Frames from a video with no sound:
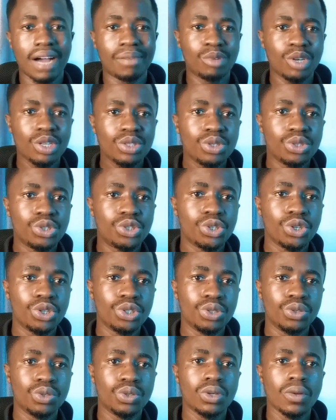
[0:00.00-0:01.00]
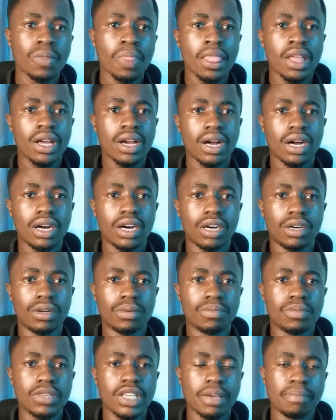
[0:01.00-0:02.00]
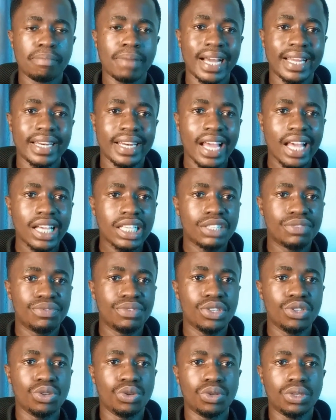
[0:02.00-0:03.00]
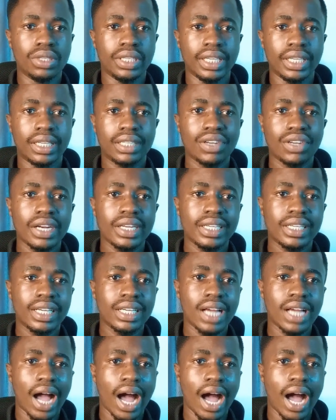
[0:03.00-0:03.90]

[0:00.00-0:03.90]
I'm going to show you um, in my next video the credit,